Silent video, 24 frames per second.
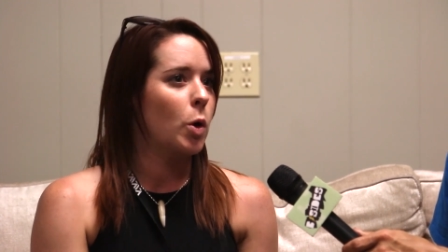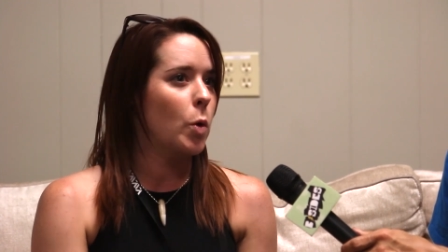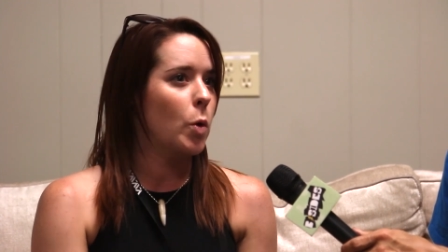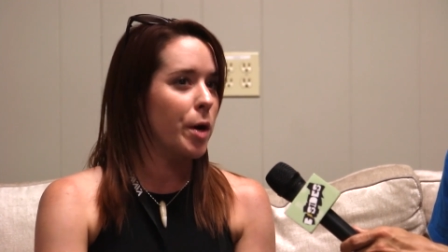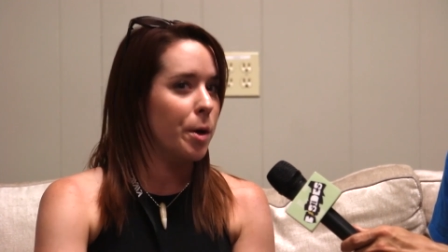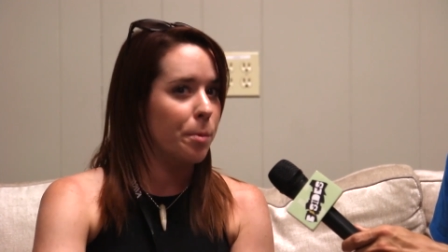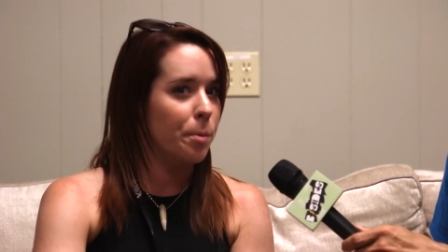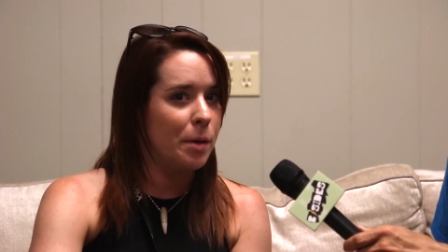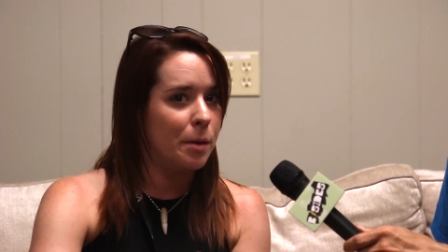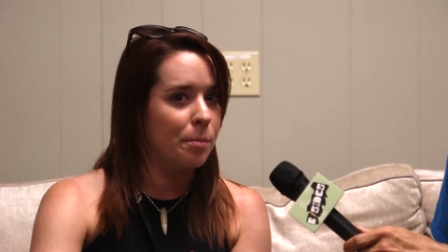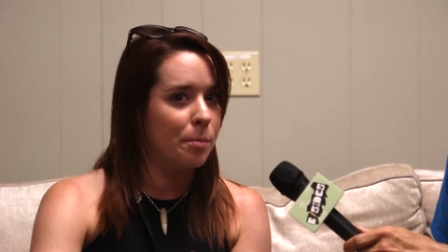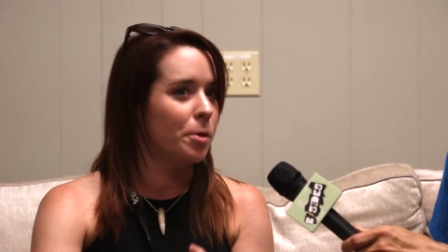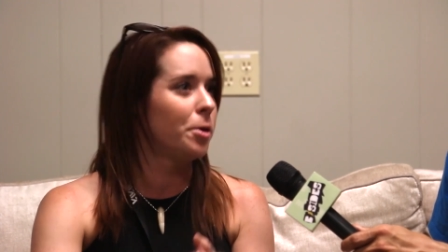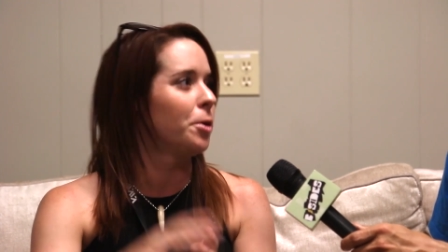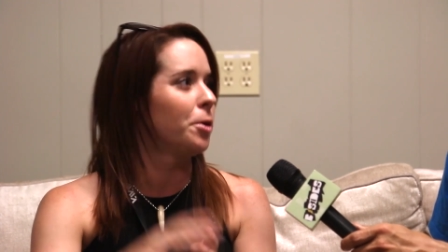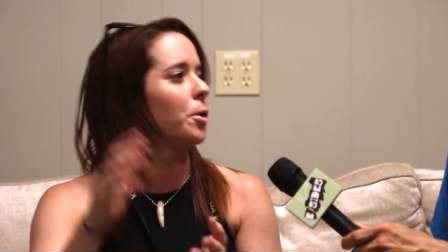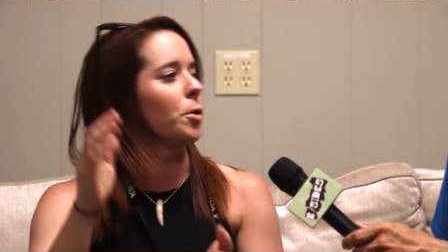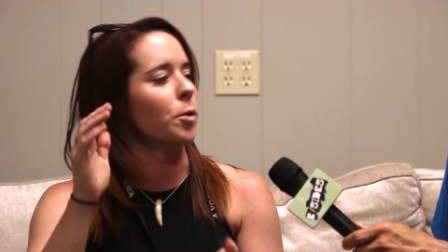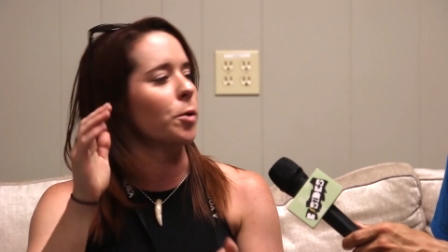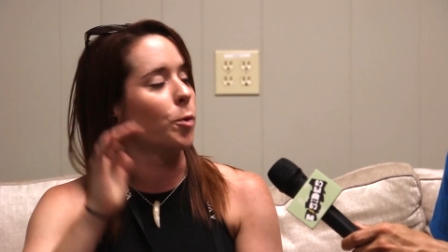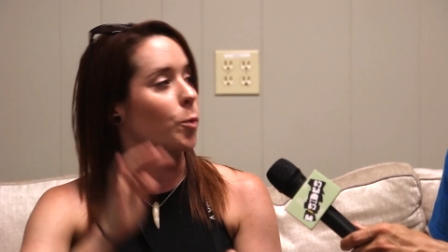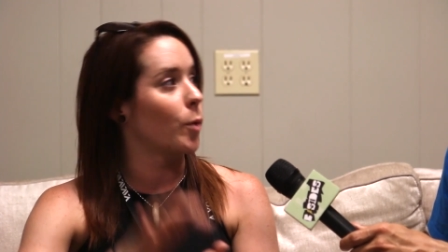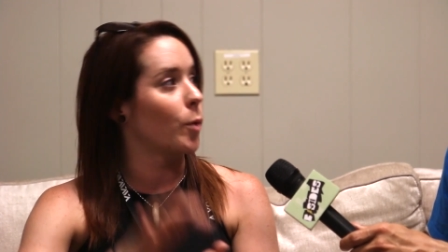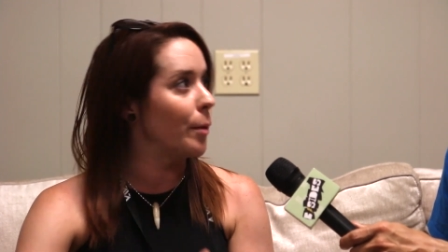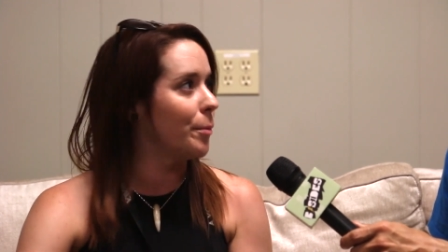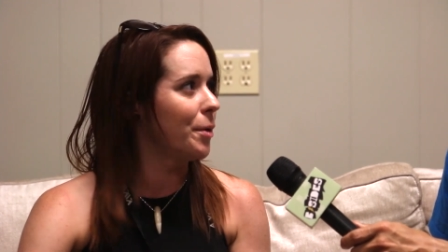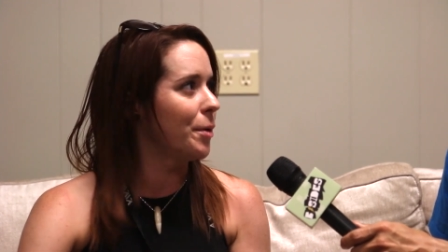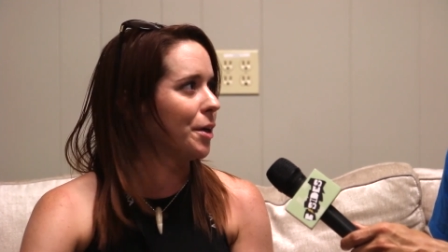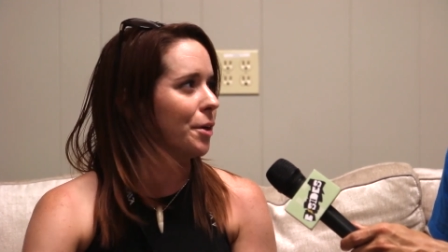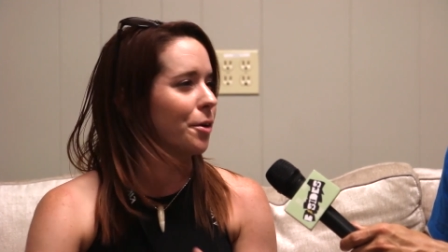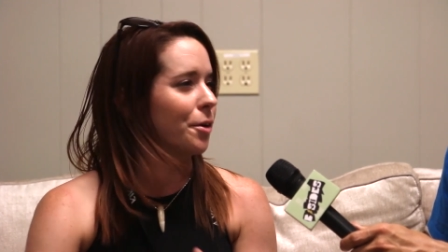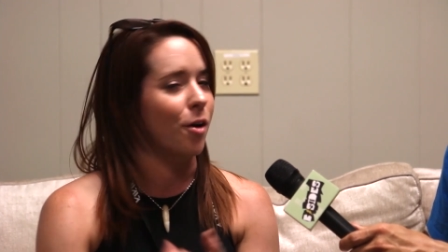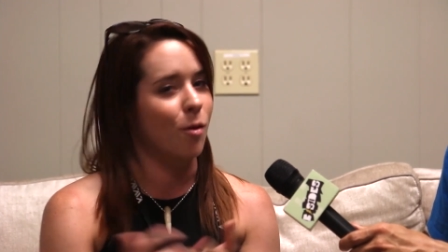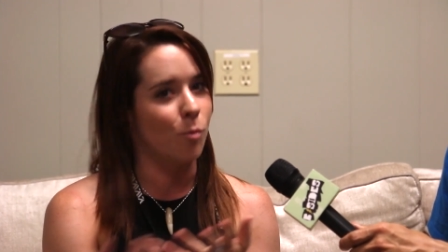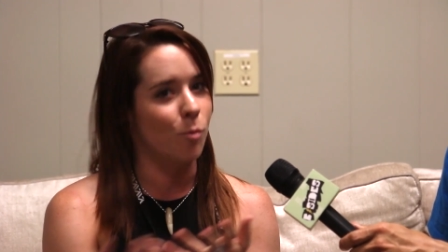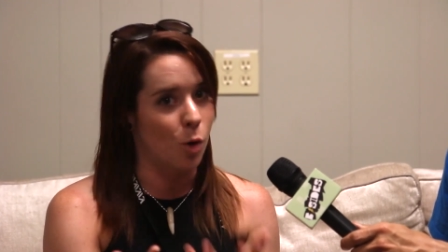queer people or
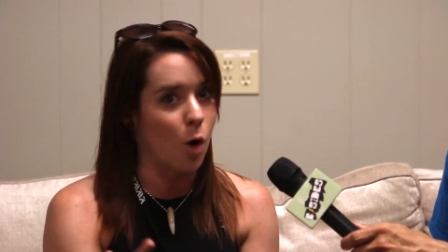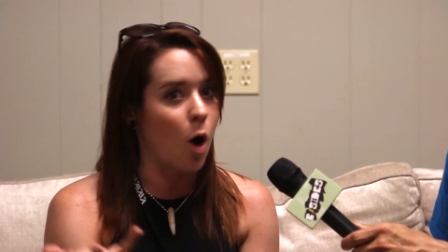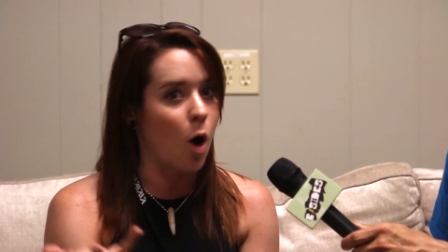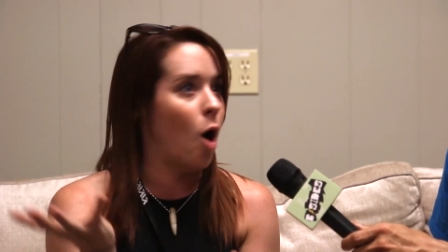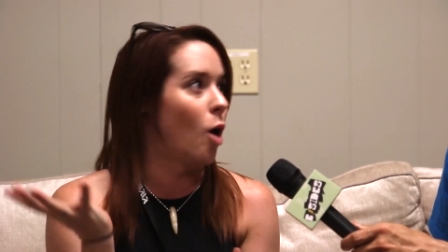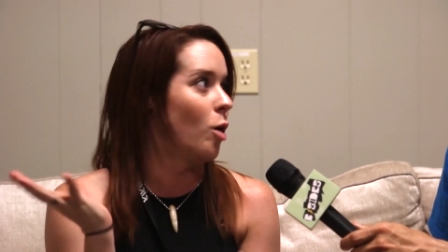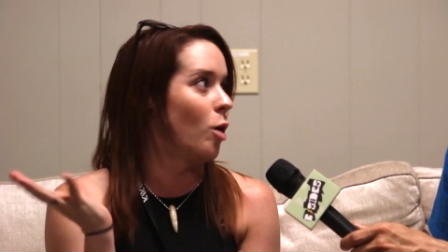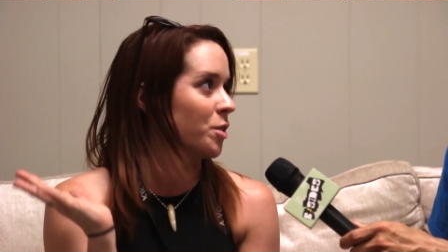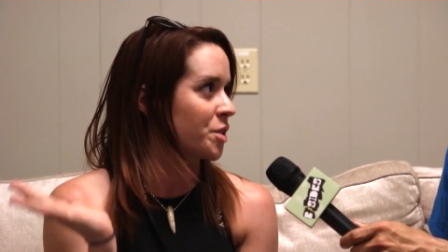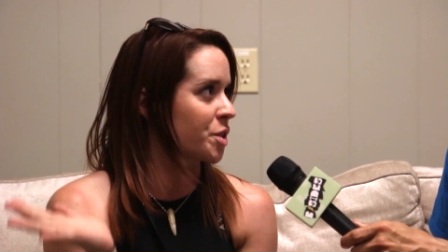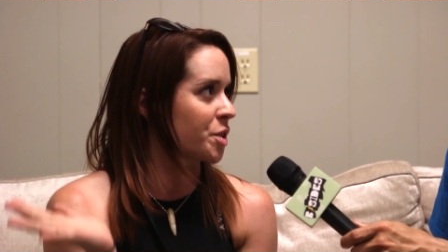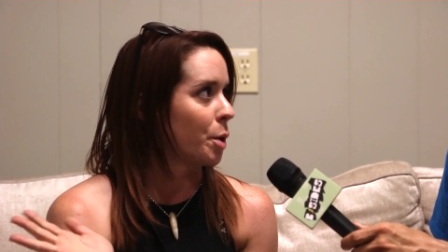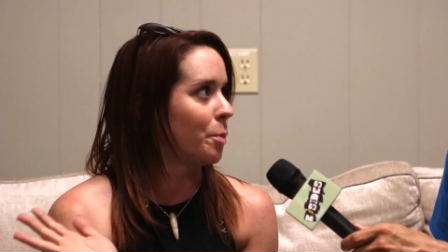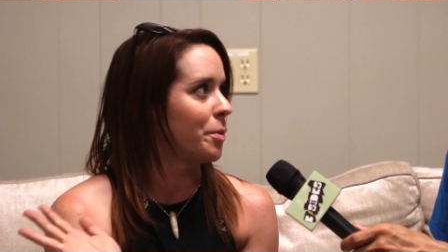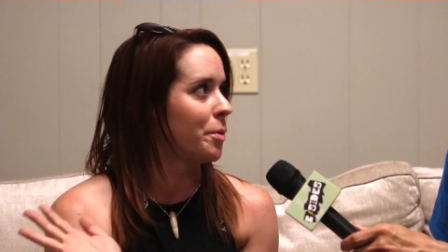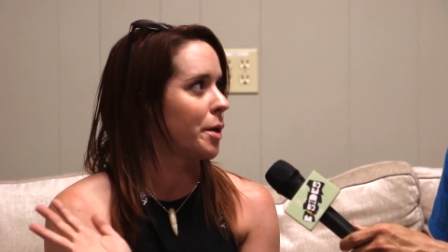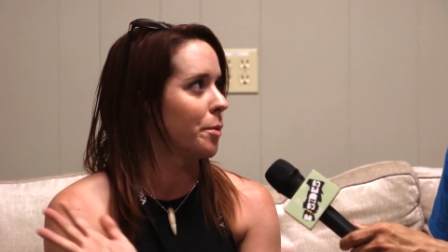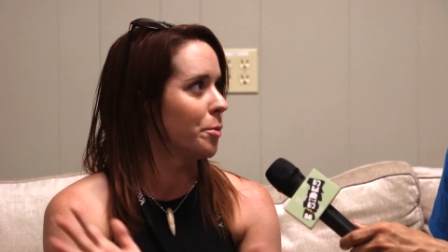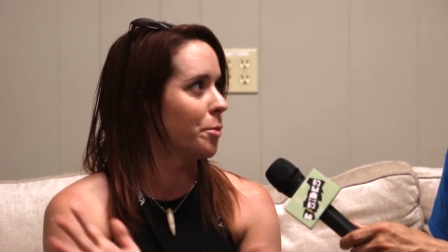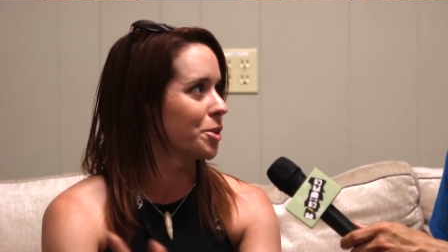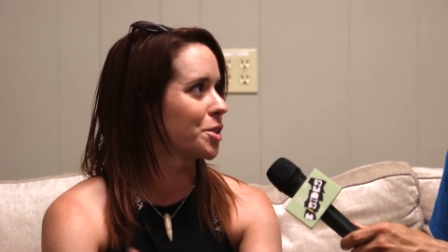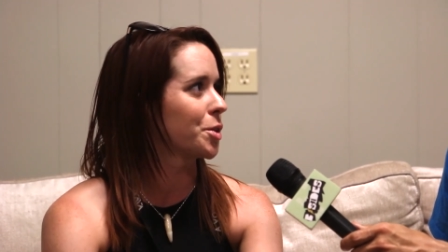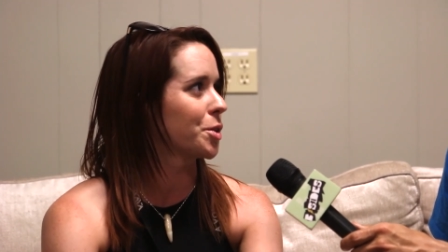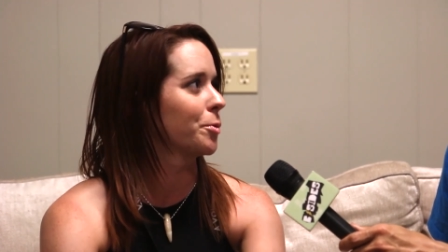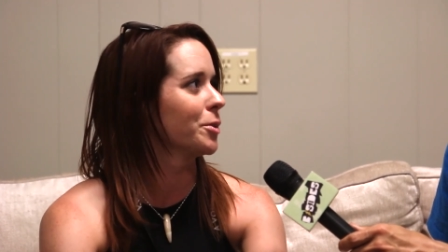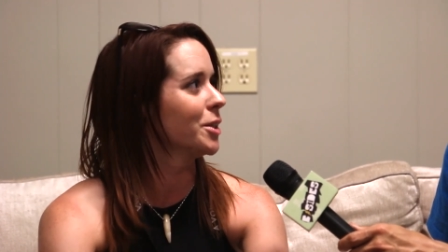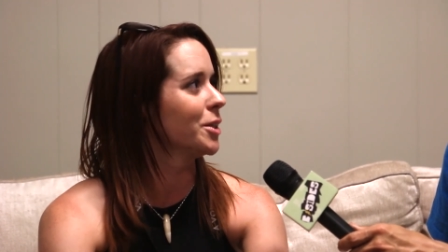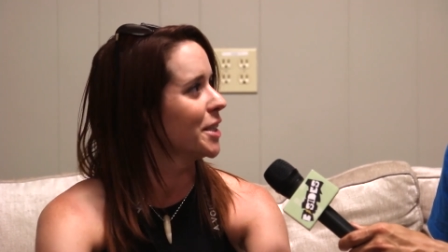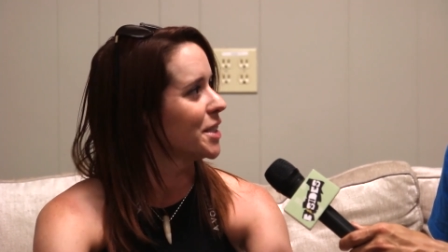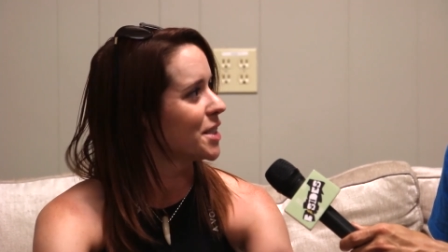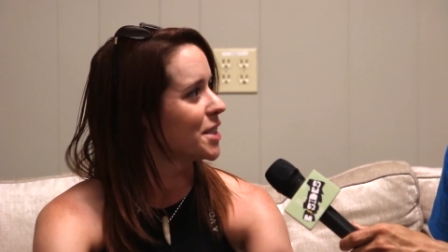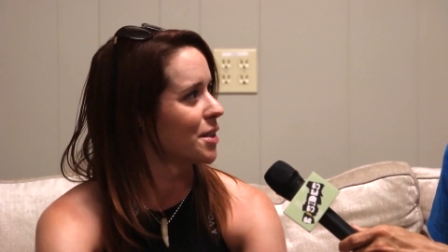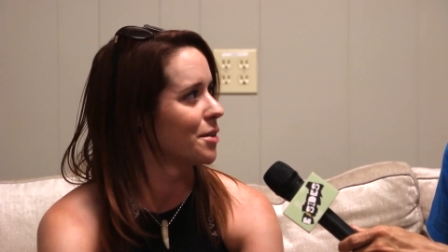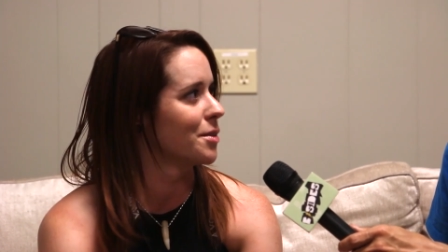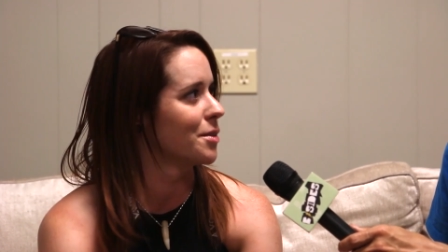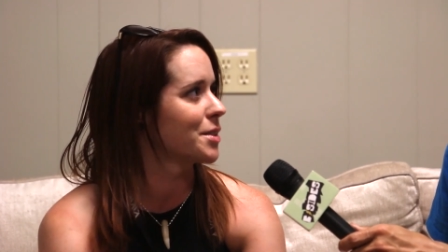women are, will also be able to
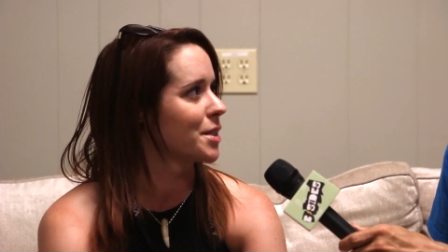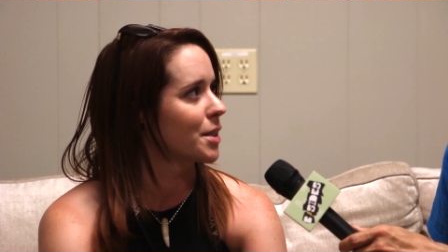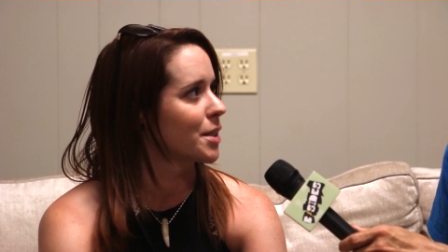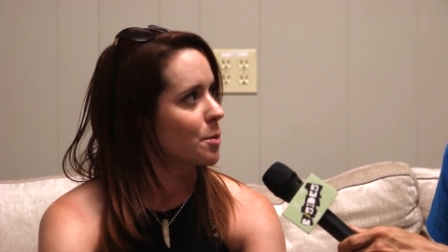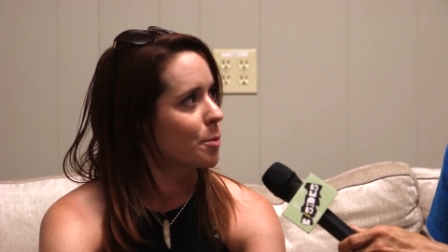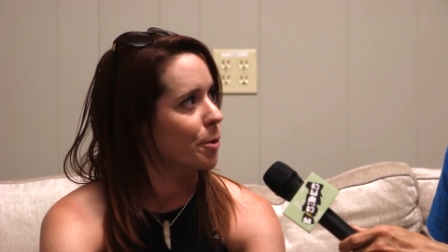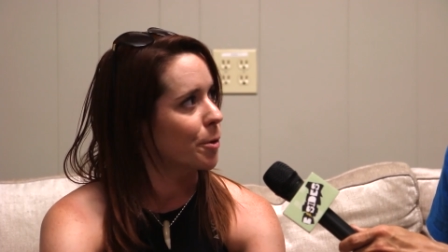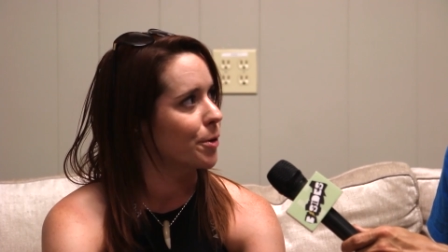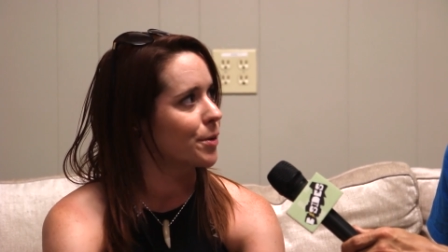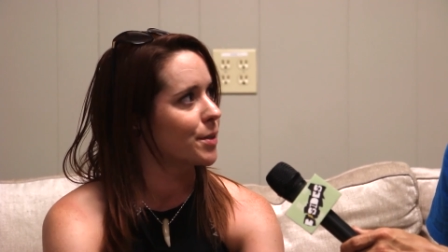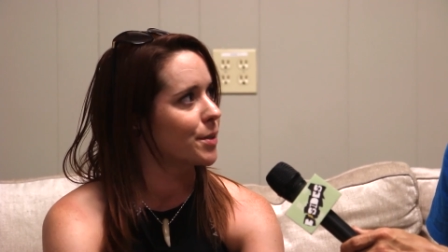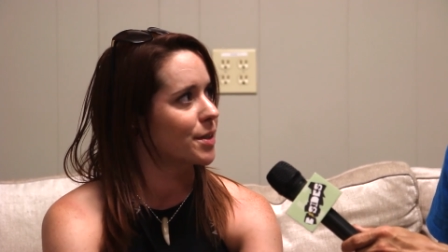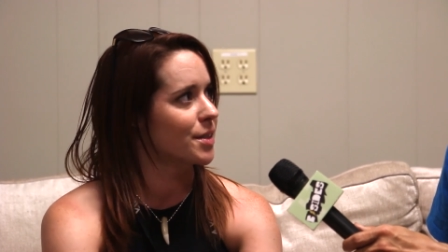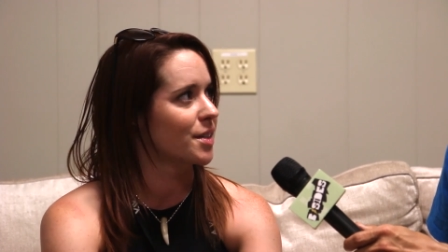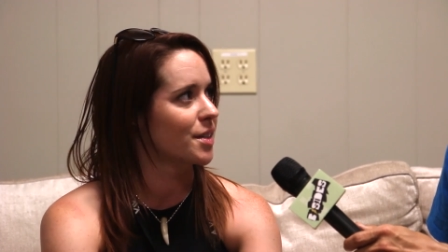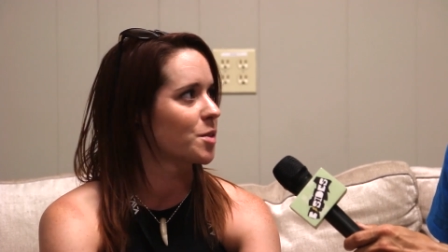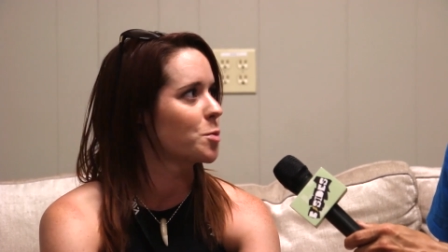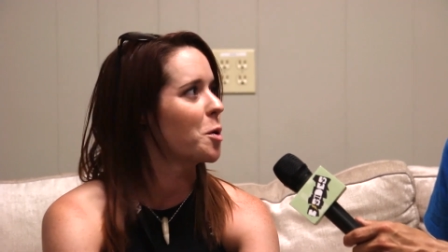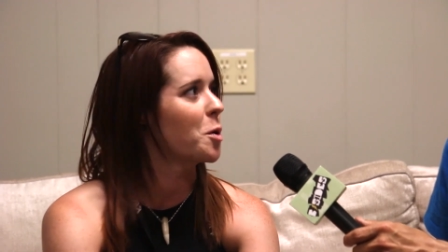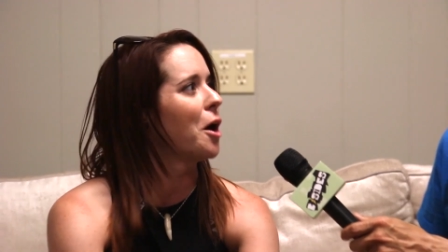relate to those experiences as